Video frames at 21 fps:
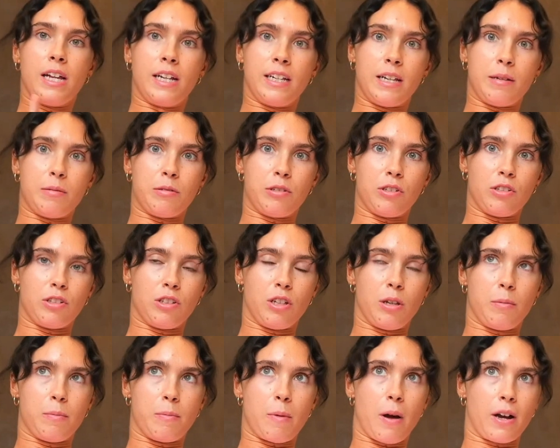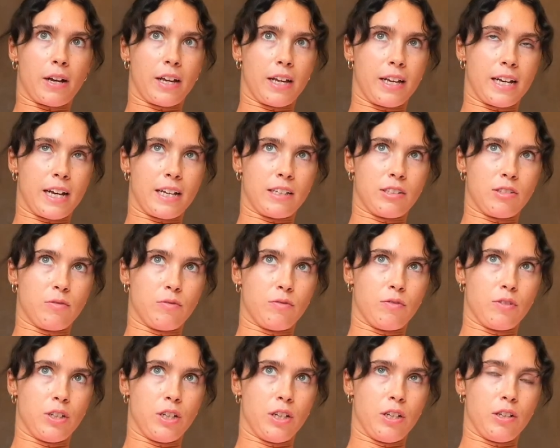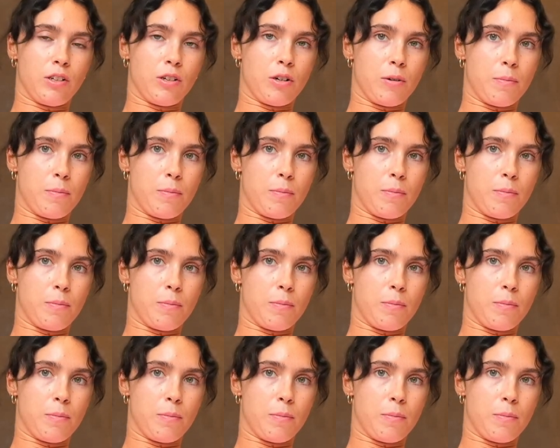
It's the supermarket, get some food,